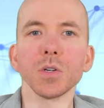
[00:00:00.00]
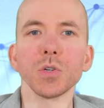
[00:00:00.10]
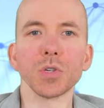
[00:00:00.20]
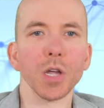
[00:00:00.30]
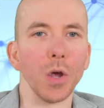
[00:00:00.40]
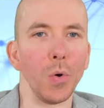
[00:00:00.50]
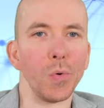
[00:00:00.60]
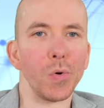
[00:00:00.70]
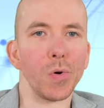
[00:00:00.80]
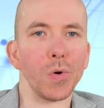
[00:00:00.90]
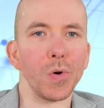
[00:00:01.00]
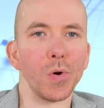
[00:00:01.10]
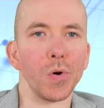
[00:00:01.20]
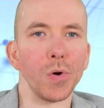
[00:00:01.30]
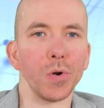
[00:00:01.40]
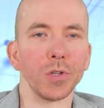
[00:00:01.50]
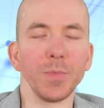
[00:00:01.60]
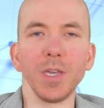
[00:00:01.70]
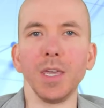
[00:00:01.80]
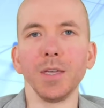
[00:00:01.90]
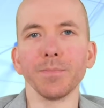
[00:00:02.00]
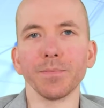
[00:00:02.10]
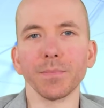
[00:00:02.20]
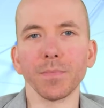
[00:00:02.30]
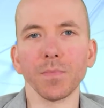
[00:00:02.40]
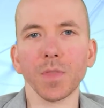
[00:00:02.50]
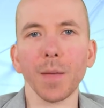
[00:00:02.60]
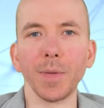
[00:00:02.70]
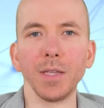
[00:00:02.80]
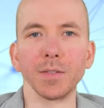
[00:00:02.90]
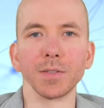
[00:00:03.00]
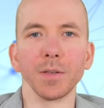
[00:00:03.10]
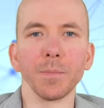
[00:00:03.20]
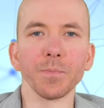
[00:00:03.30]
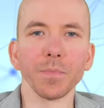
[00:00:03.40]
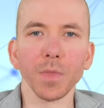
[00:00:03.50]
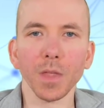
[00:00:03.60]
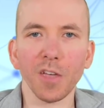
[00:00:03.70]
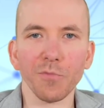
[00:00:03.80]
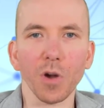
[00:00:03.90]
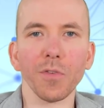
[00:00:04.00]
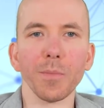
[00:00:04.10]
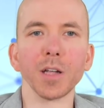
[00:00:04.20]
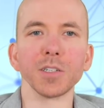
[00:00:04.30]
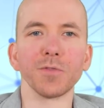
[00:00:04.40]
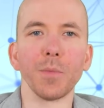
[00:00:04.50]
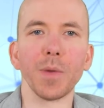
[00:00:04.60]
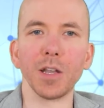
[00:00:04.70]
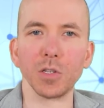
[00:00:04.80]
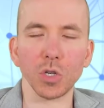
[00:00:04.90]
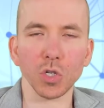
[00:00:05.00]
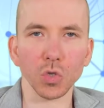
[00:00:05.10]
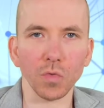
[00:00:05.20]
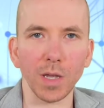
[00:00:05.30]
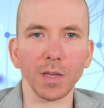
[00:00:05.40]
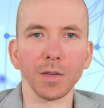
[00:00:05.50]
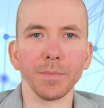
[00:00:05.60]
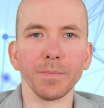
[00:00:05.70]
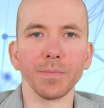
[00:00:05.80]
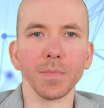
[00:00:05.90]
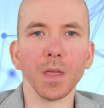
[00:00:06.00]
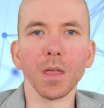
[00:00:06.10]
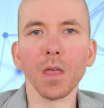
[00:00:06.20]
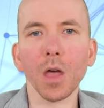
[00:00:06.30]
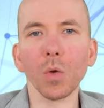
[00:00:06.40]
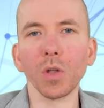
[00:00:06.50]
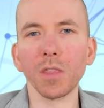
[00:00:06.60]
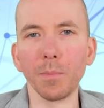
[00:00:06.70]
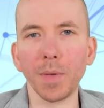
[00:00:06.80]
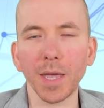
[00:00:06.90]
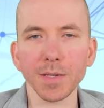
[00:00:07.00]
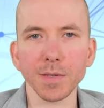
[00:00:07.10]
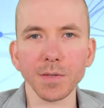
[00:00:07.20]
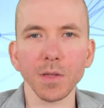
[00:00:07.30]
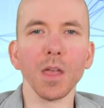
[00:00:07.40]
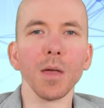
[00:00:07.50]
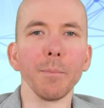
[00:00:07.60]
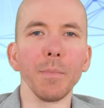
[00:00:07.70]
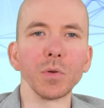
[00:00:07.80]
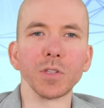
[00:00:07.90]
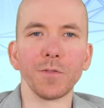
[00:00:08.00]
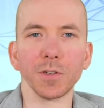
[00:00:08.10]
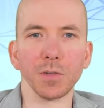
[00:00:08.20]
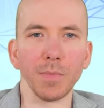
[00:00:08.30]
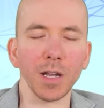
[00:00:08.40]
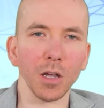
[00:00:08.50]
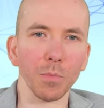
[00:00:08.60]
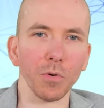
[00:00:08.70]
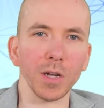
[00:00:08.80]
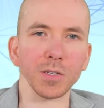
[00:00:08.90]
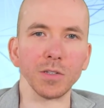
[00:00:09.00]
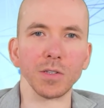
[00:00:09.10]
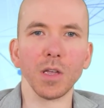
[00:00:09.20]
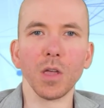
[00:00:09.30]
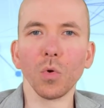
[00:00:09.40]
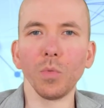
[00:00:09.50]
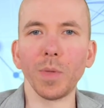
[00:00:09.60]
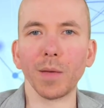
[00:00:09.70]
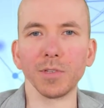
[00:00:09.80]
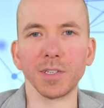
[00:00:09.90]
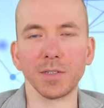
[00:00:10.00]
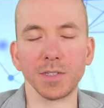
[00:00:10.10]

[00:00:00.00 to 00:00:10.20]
So, to me, that means if profit margins for miners shrink, only the biggest, most efficient mining operations will be able to